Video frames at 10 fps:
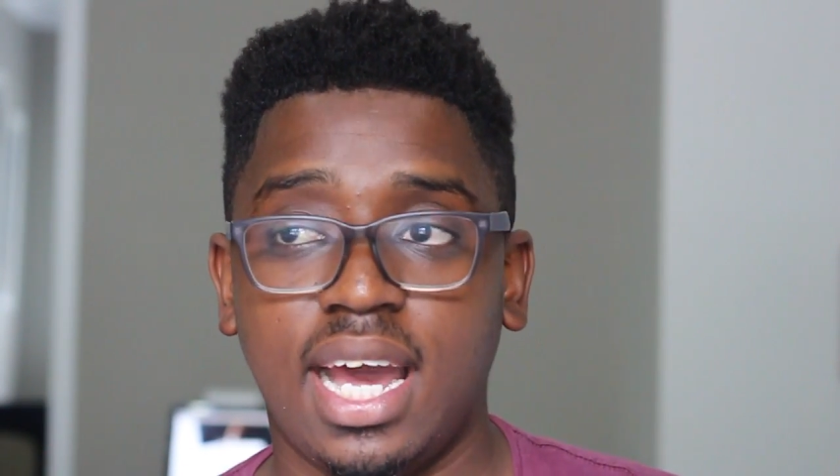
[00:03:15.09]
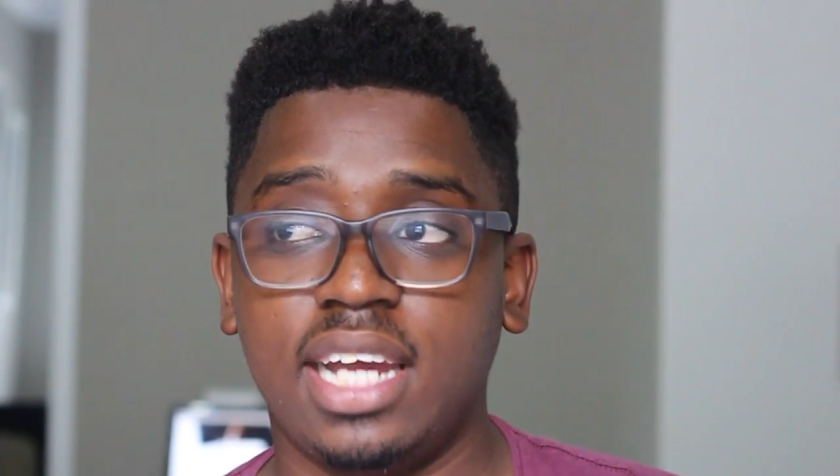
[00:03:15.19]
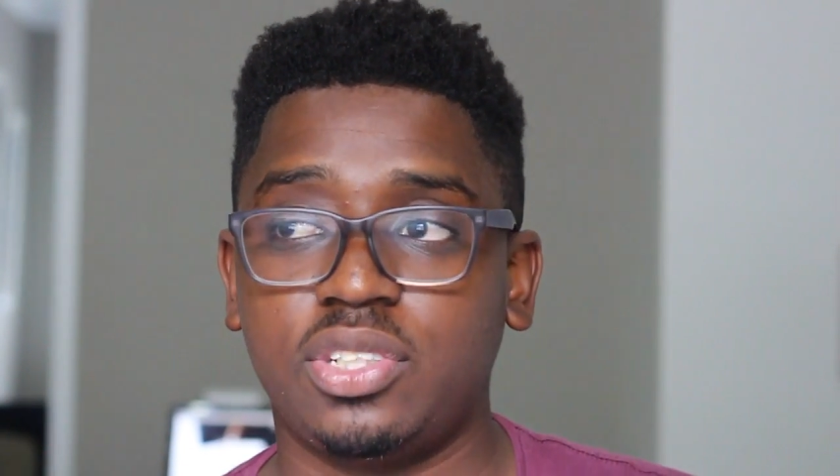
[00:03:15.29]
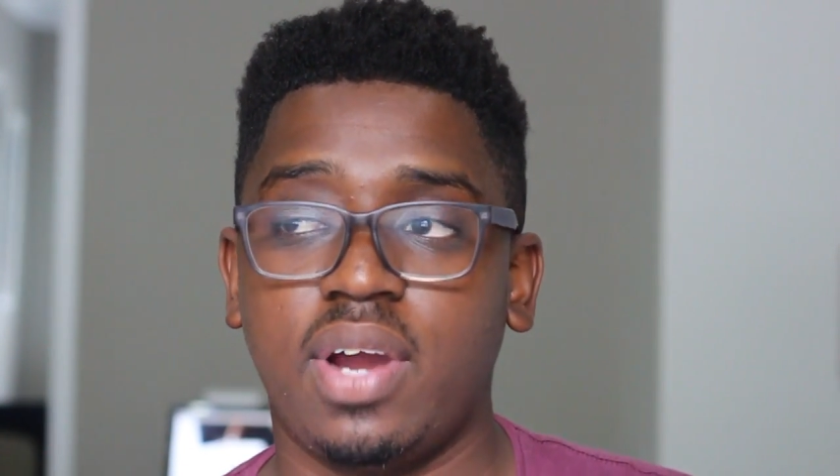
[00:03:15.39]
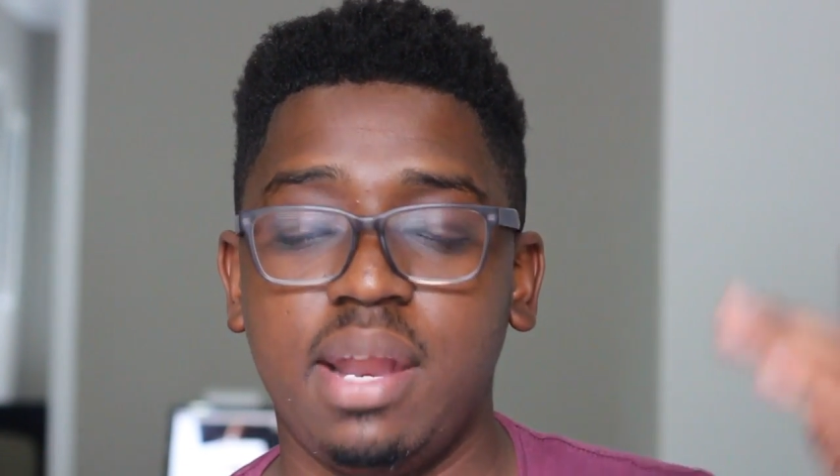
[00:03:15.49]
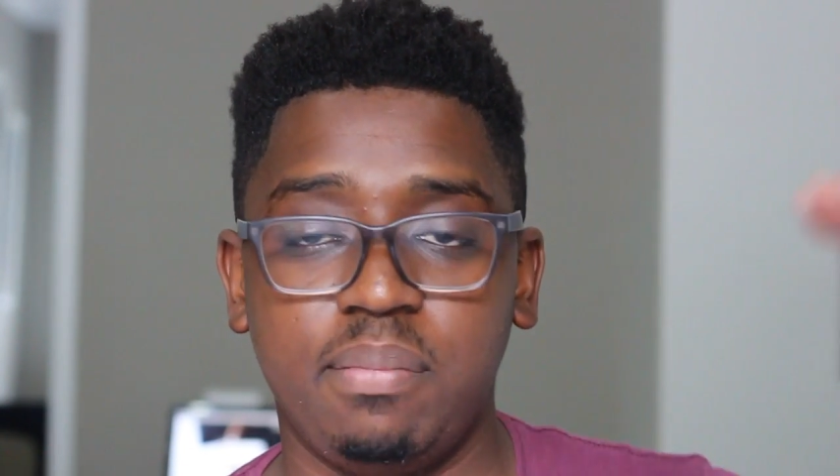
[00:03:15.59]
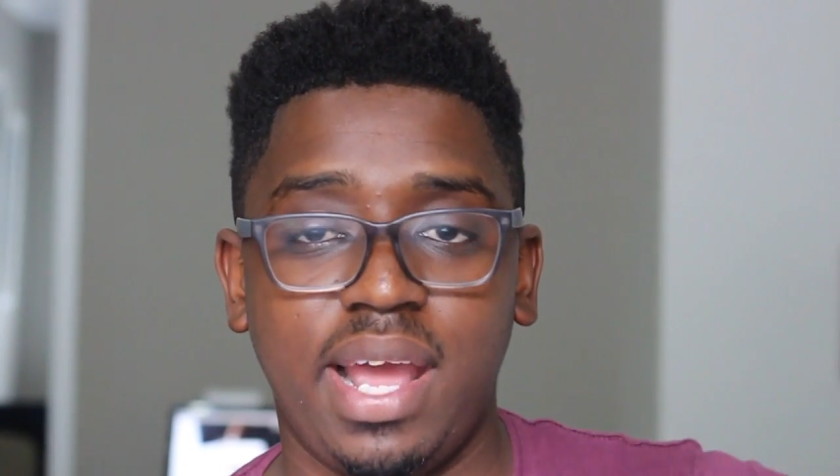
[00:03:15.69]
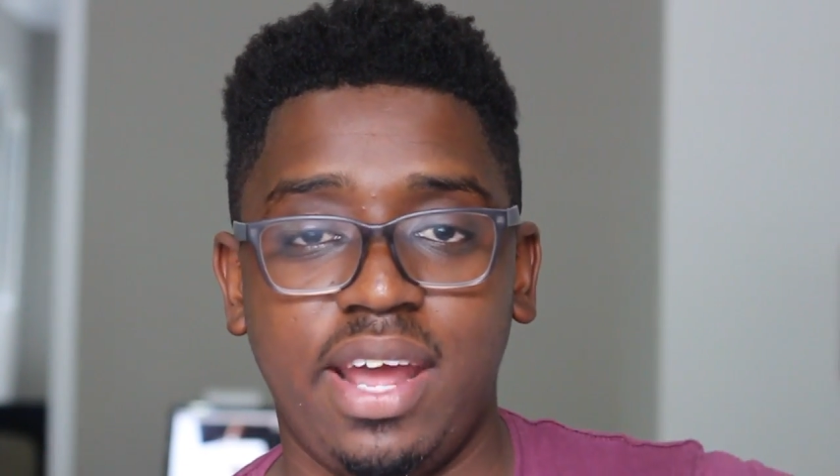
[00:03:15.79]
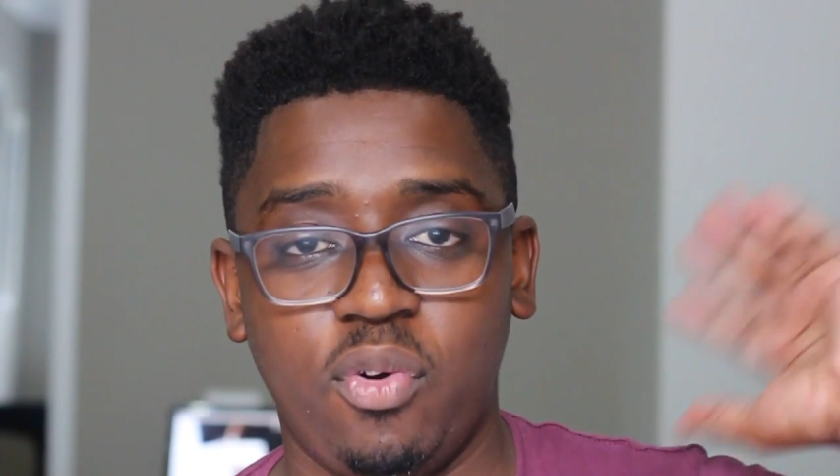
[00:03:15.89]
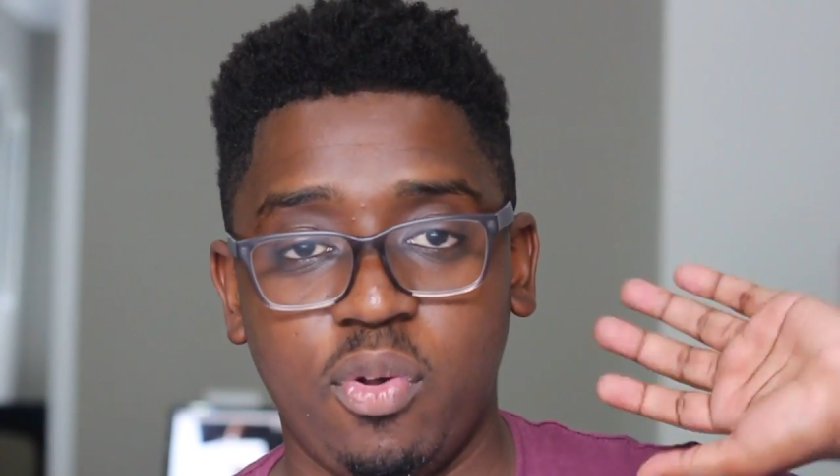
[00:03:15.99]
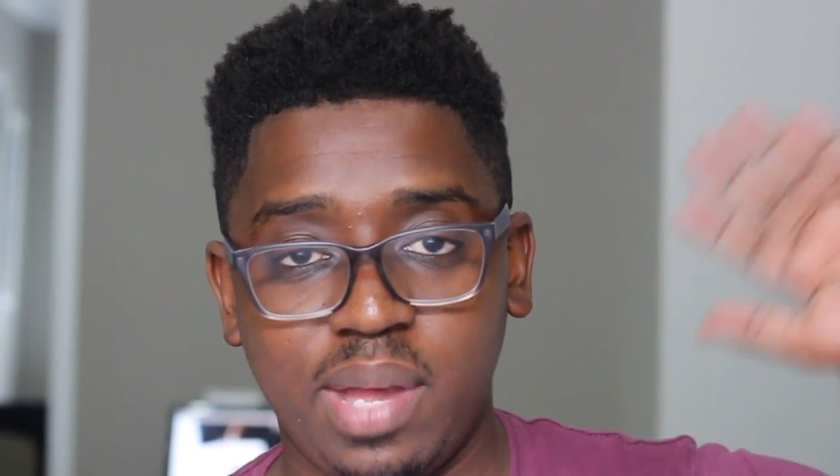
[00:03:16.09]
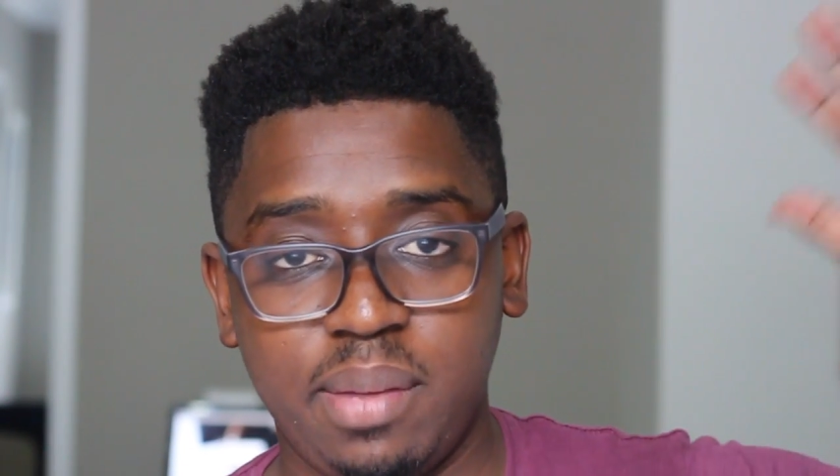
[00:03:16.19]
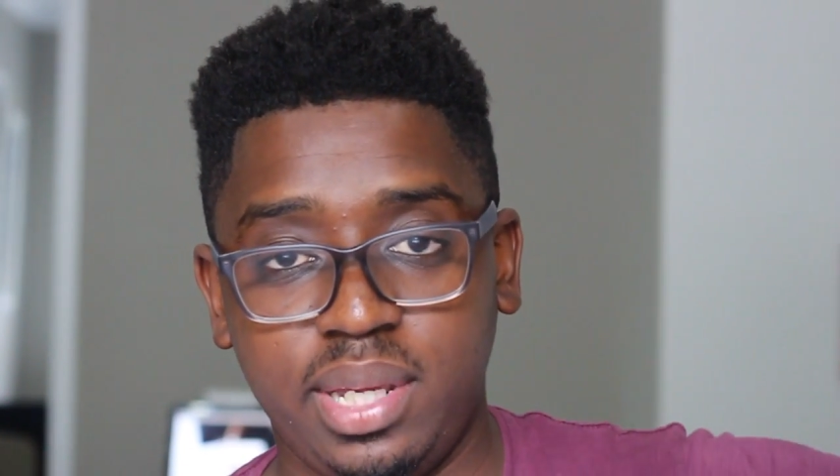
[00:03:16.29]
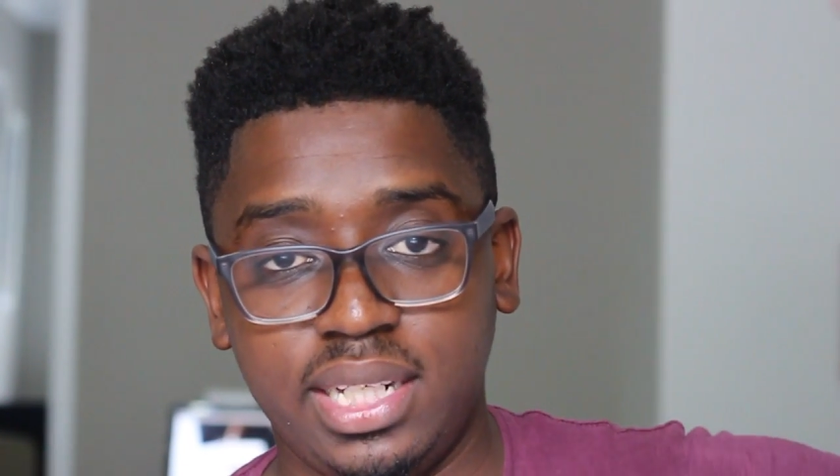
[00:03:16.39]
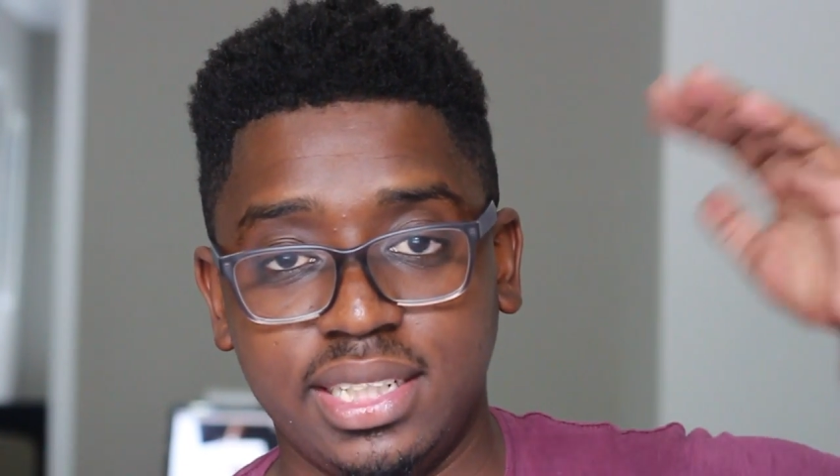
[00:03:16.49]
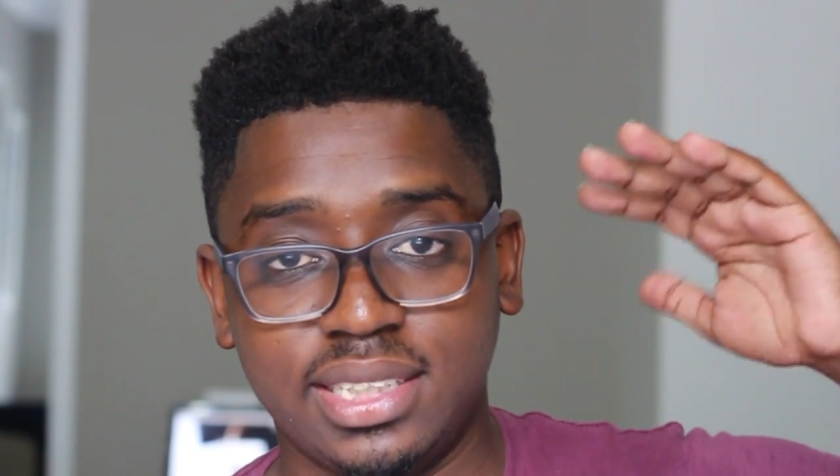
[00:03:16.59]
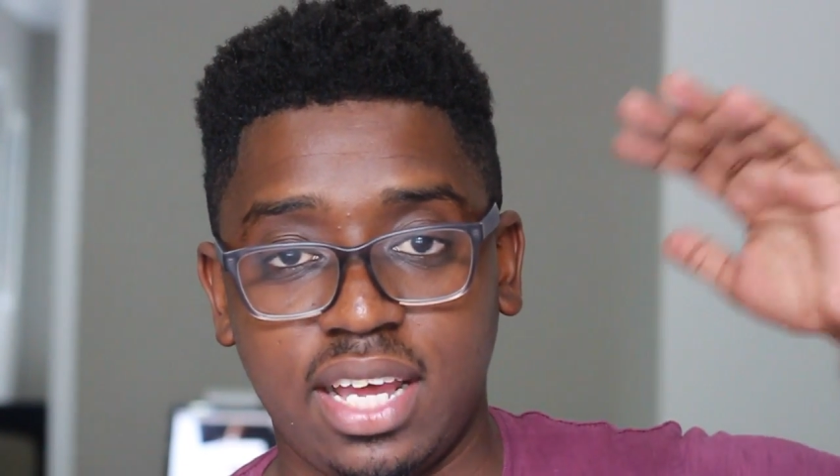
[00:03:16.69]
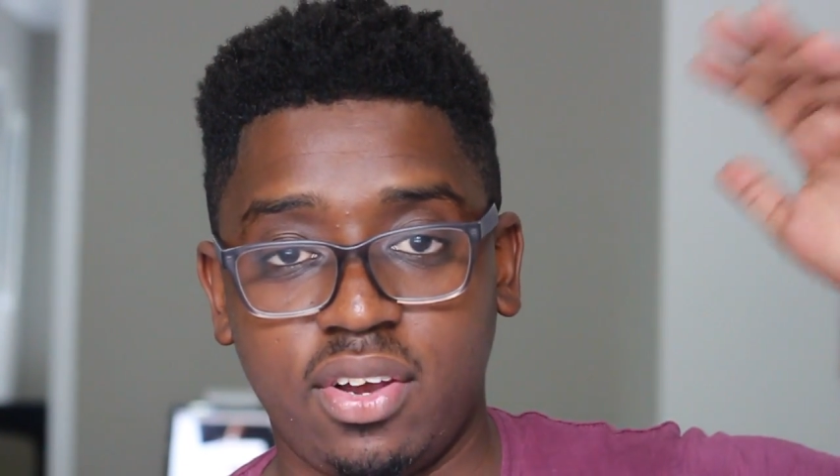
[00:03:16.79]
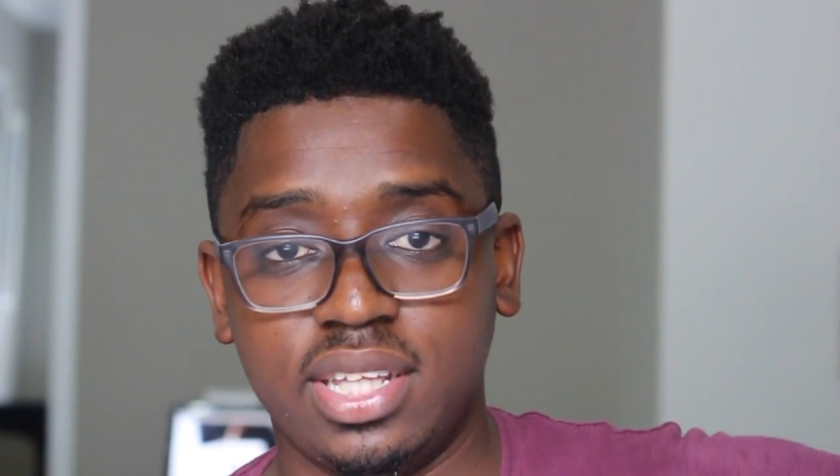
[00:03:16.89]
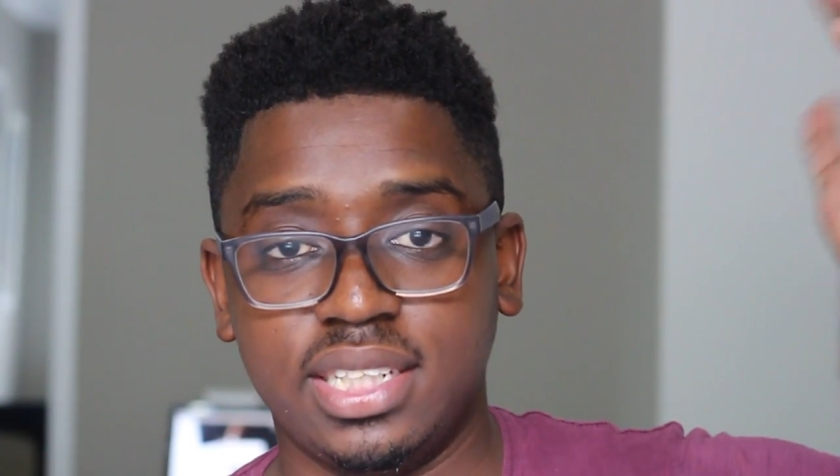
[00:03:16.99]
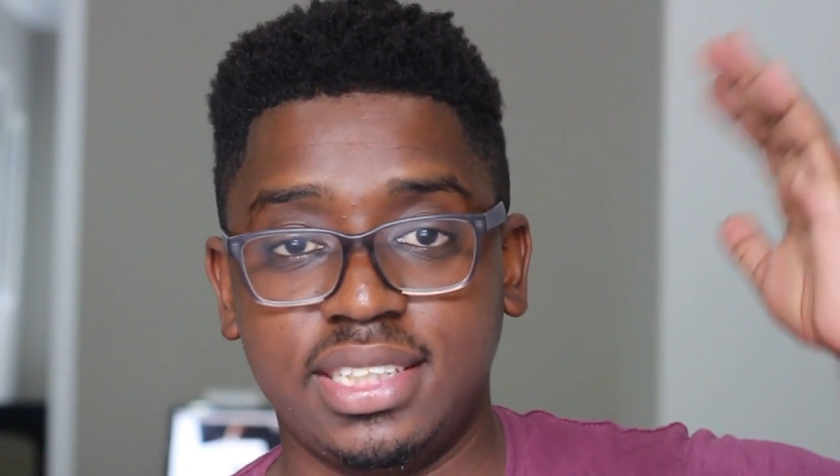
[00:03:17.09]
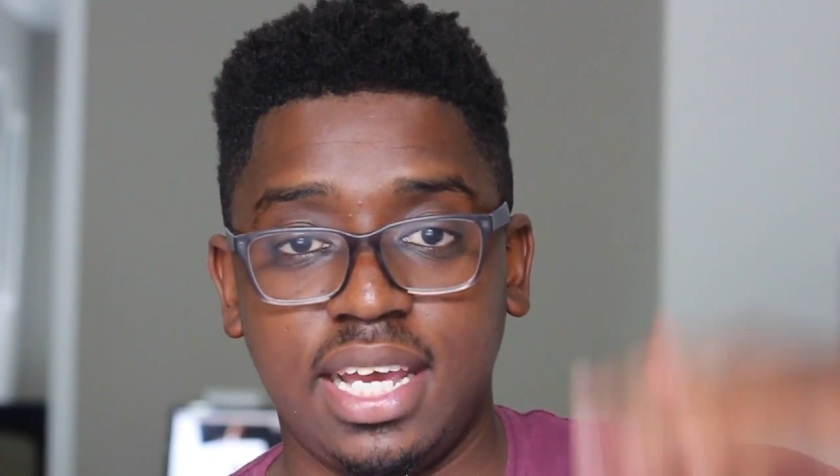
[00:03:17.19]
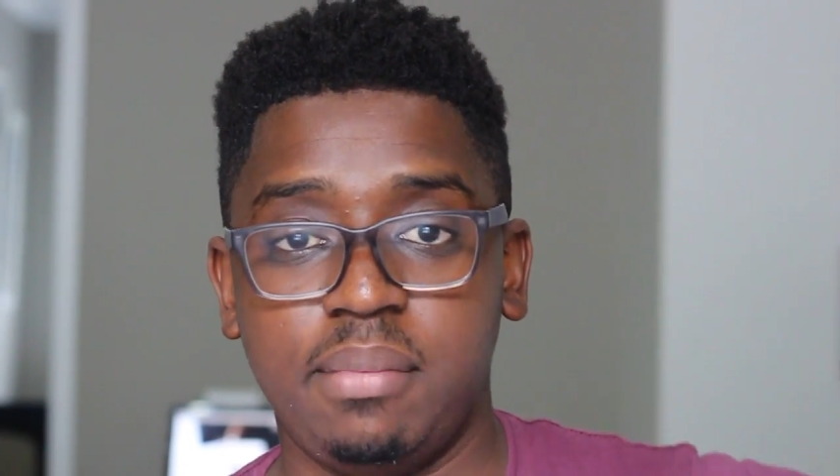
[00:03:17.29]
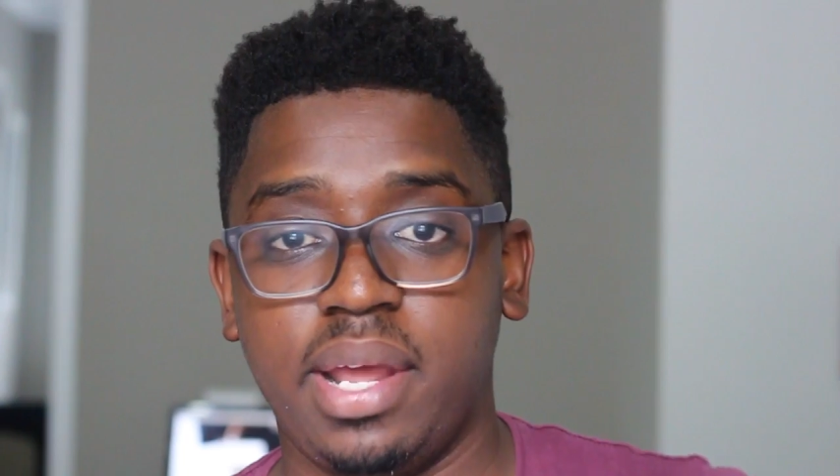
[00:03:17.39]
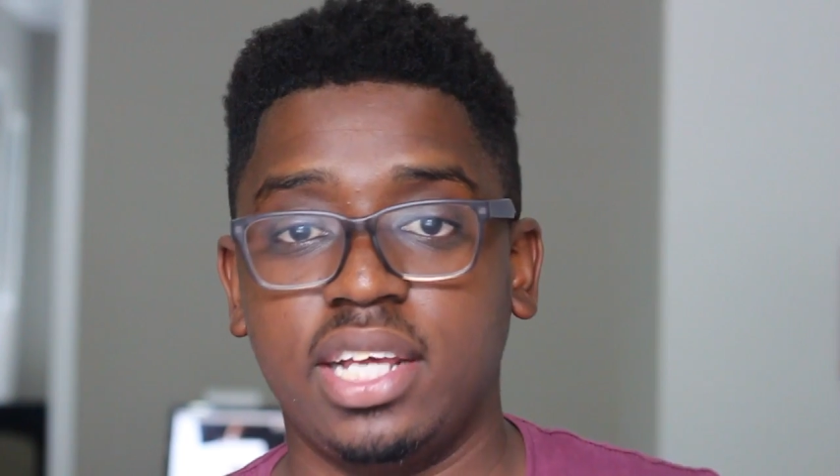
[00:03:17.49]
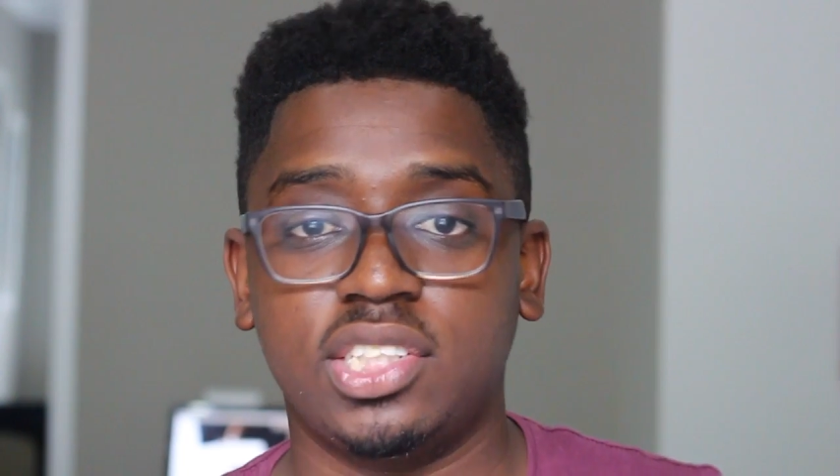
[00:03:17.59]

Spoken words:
I try and plan all my meetings like on the same day.